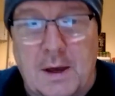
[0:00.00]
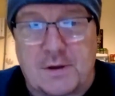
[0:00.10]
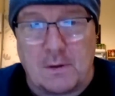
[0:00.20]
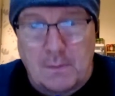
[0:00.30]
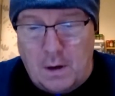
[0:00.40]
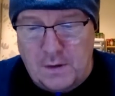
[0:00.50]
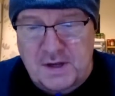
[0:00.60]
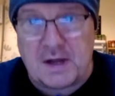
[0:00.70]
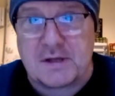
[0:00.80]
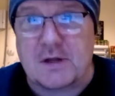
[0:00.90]
some more to
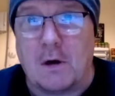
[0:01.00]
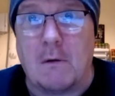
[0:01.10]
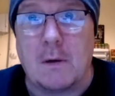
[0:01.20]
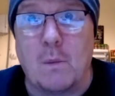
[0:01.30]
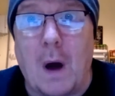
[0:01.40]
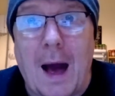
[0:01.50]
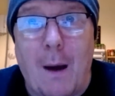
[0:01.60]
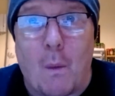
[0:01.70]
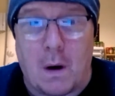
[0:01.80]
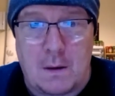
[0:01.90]
this story. Wow!